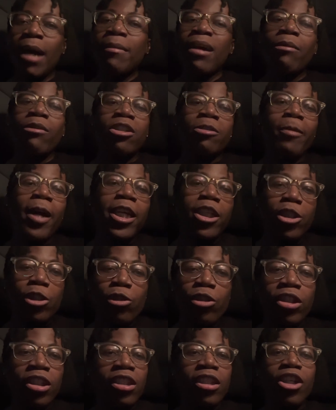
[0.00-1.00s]
respecting
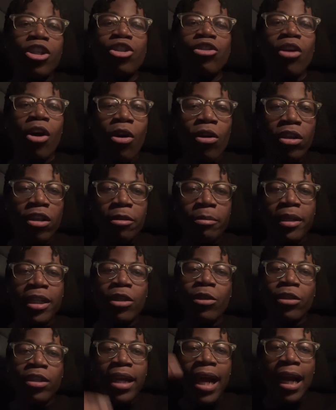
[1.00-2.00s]
you just because you older than
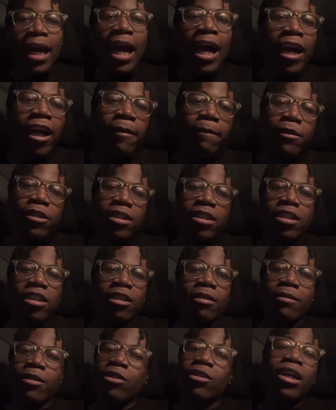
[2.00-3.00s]
me or you got a higher position
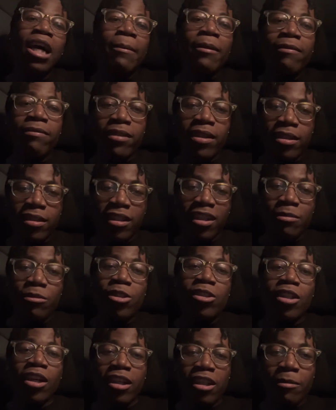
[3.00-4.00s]
than me. You got me fucked up.
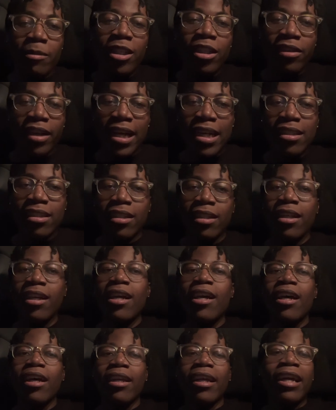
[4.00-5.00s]
You talking to me crazy
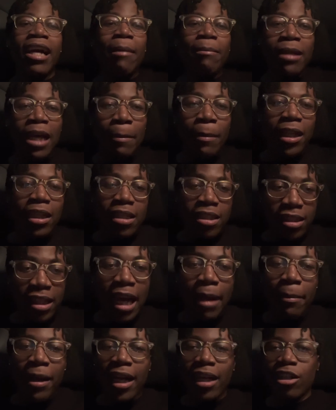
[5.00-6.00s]
like I'm not about to
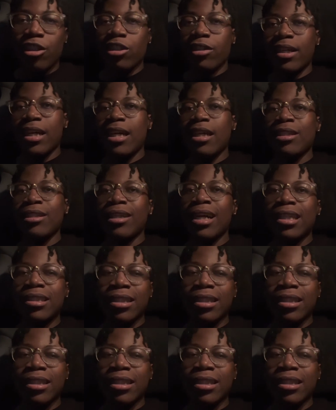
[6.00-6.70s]
snap back at your ass. And I